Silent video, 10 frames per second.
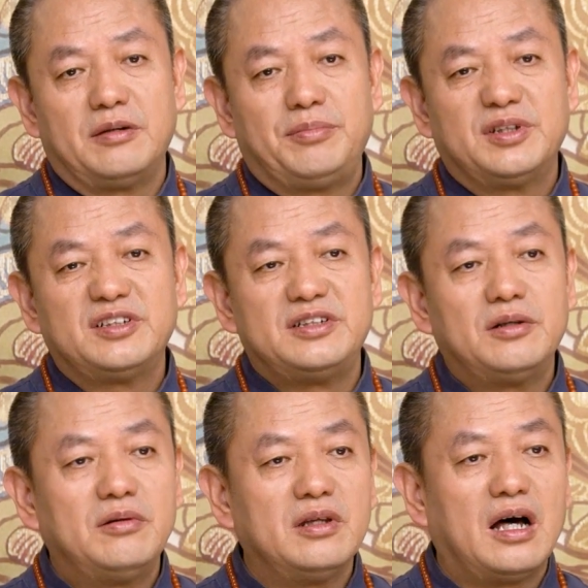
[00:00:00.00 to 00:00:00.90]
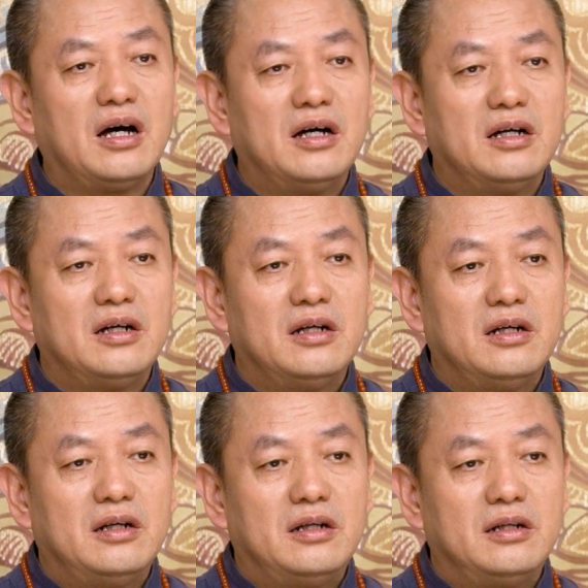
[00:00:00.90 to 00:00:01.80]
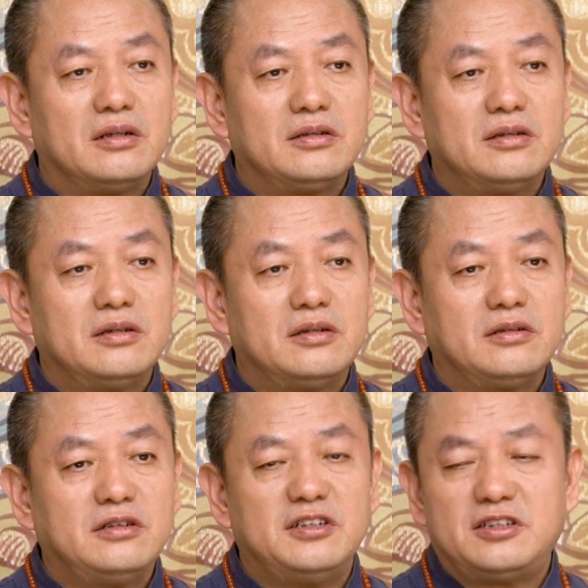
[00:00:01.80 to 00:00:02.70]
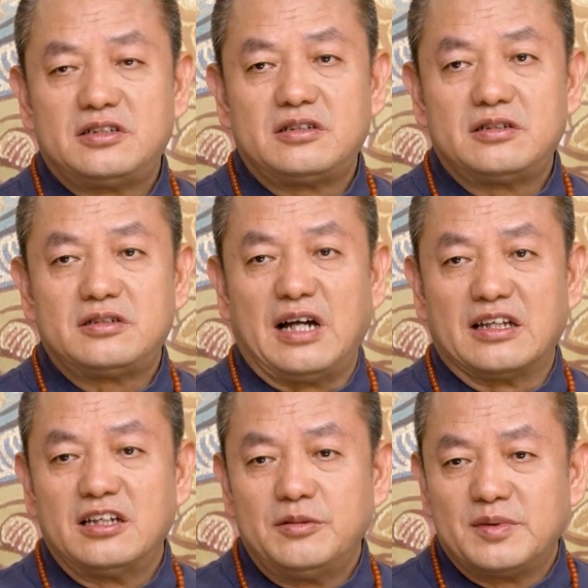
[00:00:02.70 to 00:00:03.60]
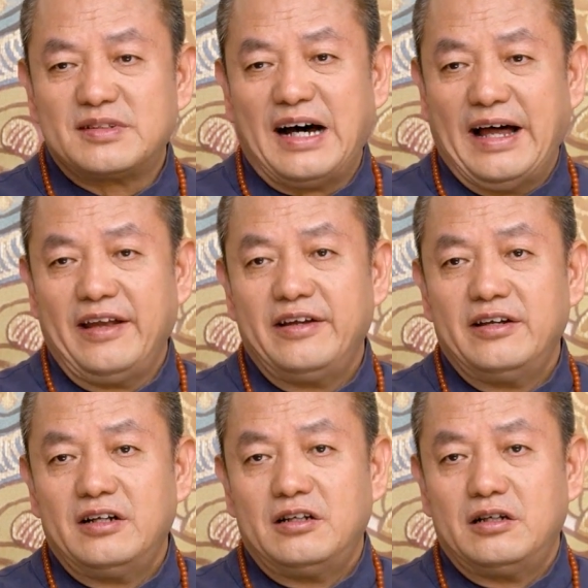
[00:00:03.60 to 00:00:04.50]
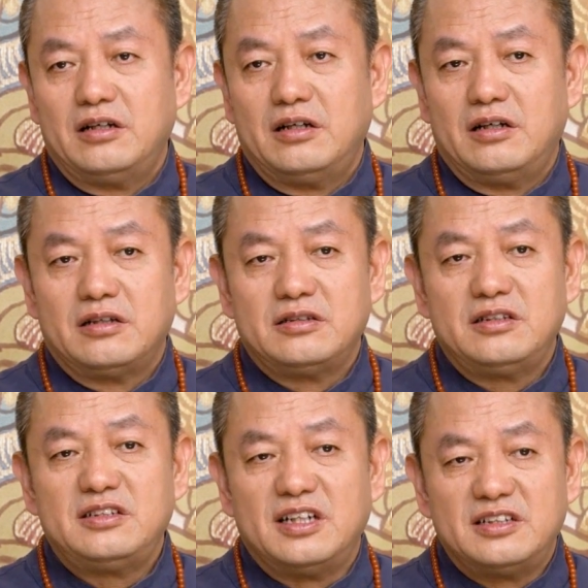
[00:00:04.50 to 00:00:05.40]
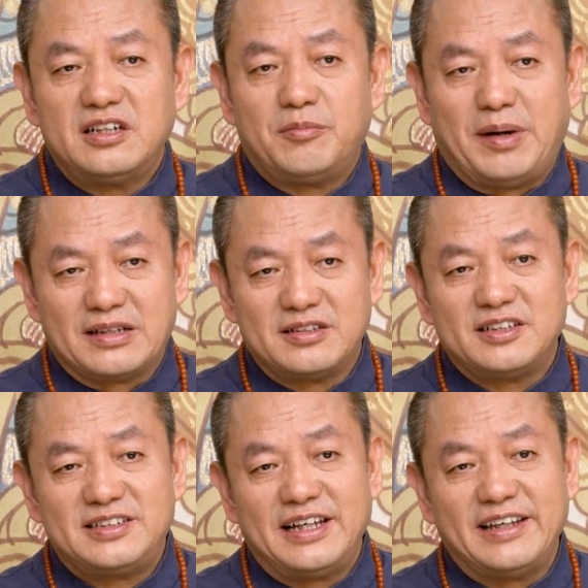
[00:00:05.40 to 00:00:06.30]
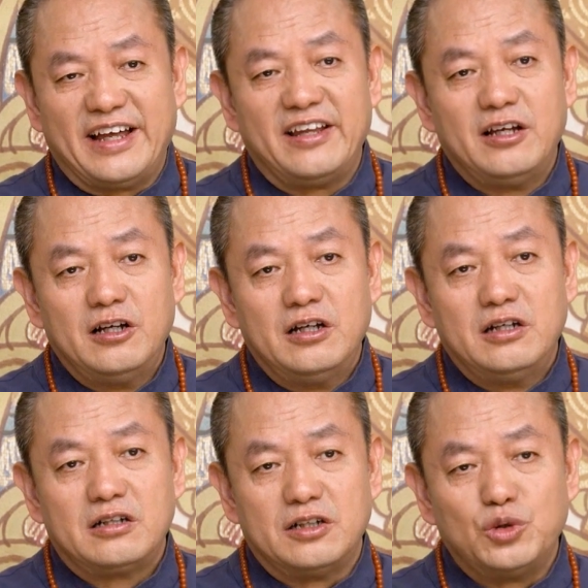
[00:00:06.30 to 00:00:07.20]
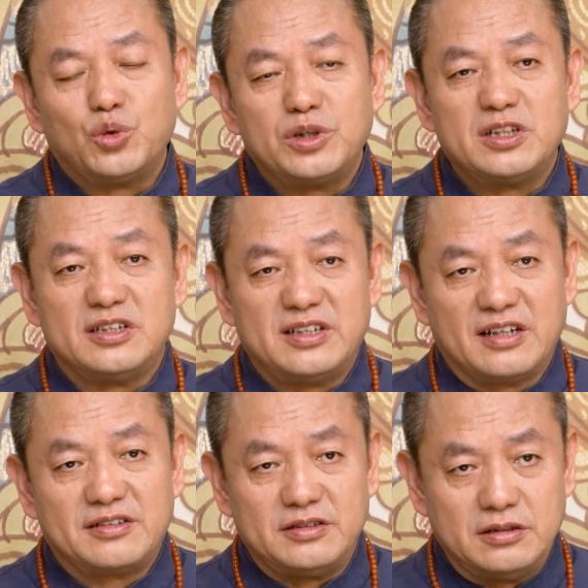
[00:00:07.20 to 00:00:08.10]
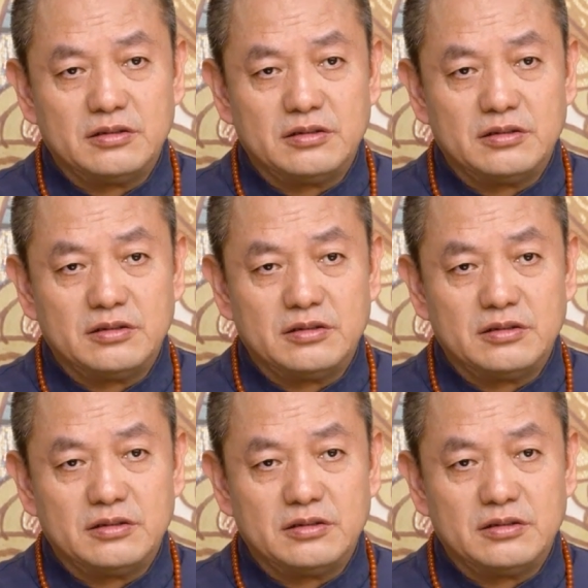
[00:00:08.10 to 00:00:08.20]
You can't marry your sibling. If you're born with terrible looks, you have to diligently struggle to present yourself.